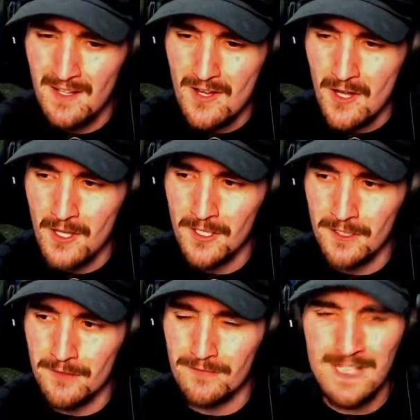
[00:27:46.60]
all
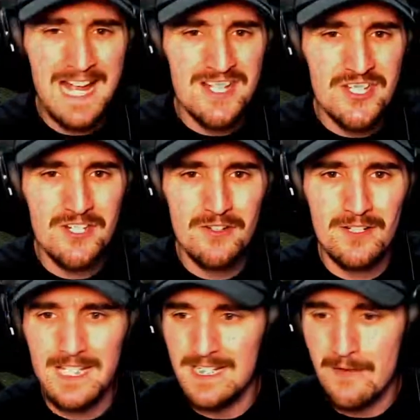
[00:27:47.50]
of last year.
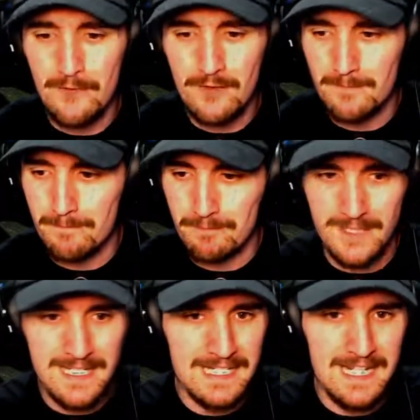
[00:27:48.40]
He never
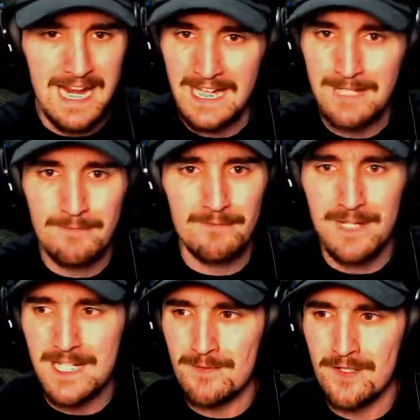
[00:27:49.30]
played any bit of
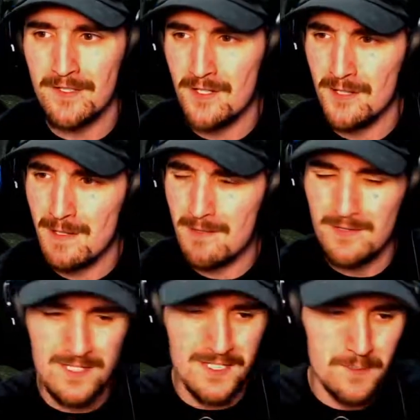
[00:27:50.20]
baseball at all, or maybe it
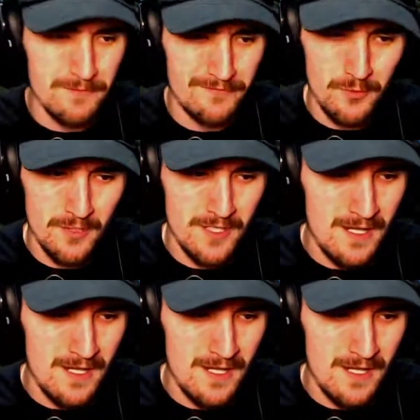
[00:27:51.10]
was the year before.